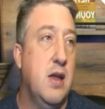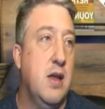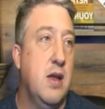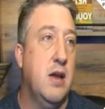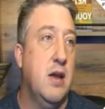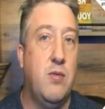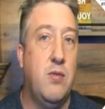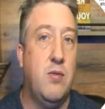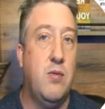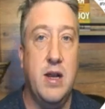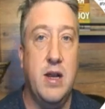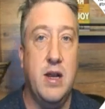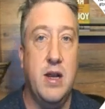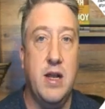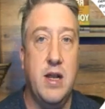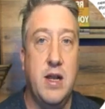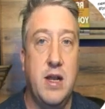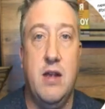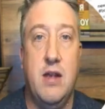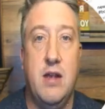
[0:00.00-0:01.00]
uh, one a
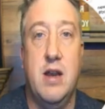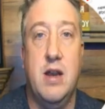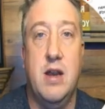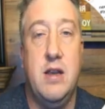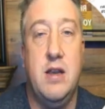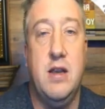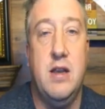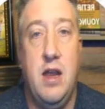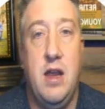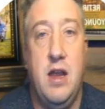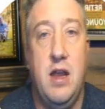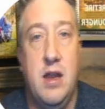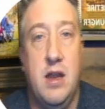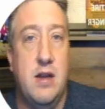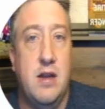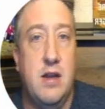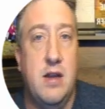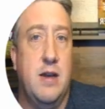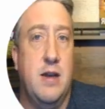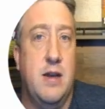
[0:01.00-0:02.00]
day, right? And
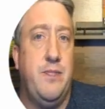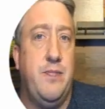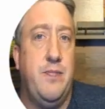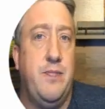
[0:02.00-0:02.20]
uh,